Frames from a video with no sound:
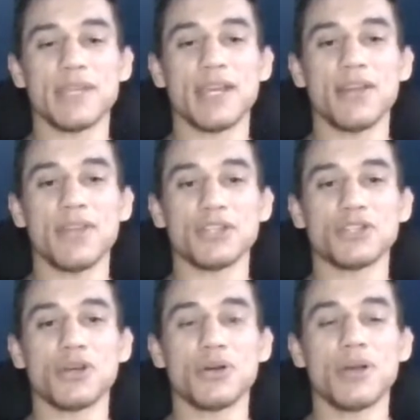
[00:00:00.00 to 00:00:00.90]
to get on that
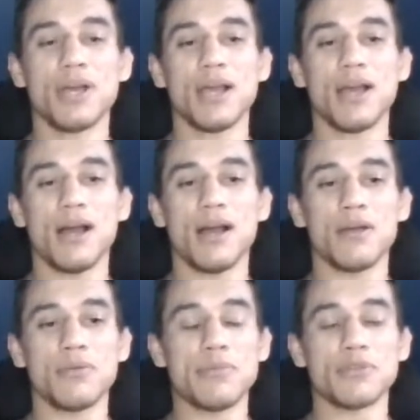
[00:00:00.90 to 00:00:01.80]
show.
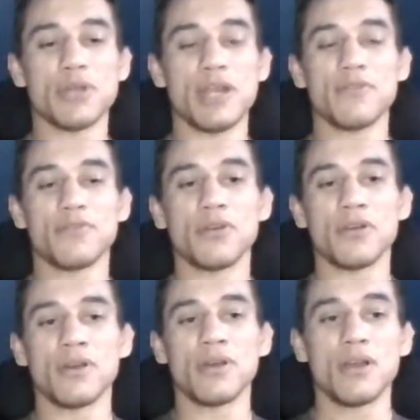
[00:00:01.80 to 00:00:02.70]
We've been training
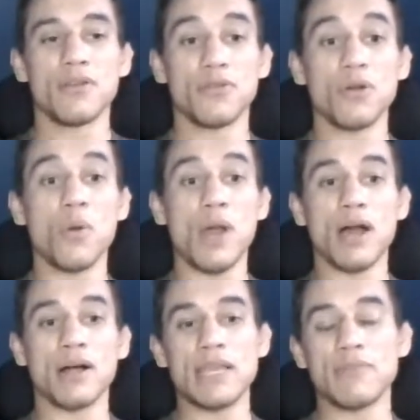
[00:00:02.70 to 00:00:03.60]
for a
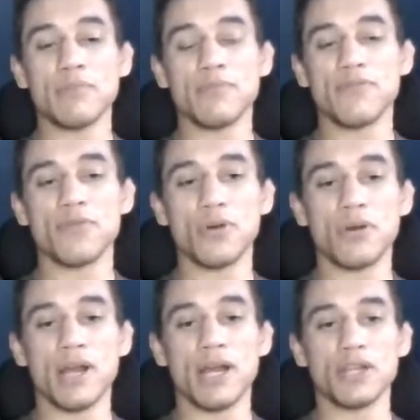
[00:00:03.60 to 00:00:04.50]
while, even
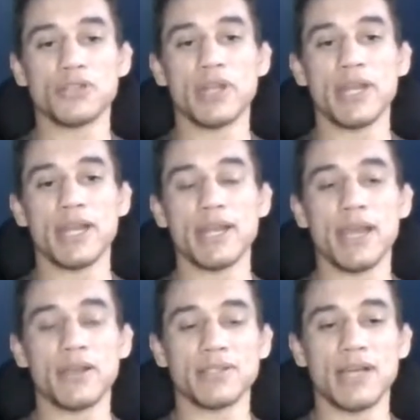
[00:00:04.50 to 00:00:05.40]
before training at
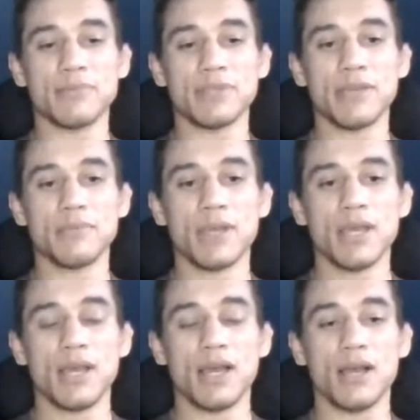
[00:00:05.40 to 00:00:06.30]
Niagara Top Team.
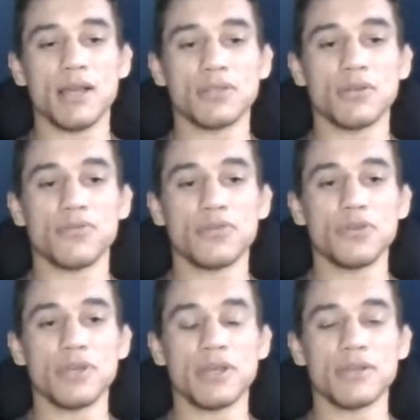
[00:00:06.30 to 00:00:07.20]
So a
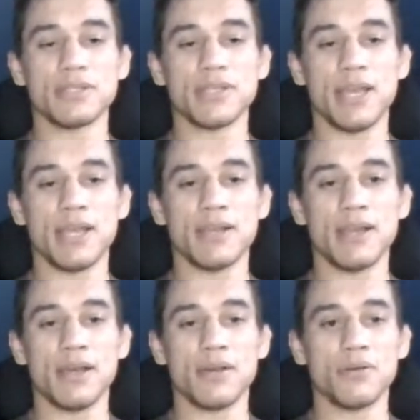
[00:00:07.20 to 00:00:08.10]
few years, and
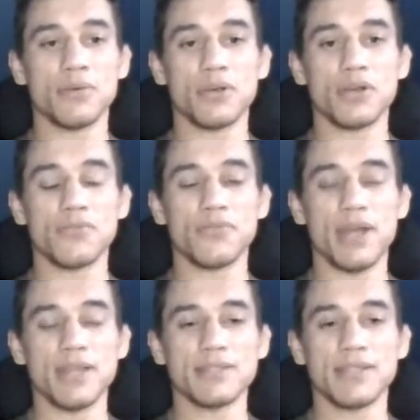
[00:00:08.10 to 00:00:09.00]
we're good
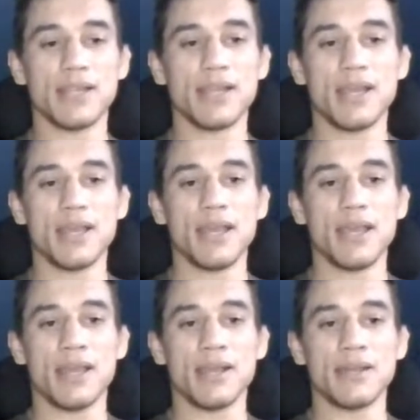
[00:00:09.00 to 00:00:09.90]
friends, and
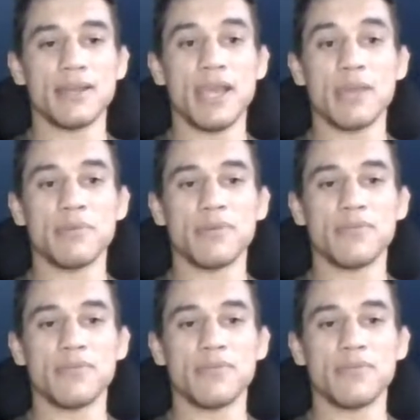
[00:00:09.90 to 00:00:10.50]
I'd be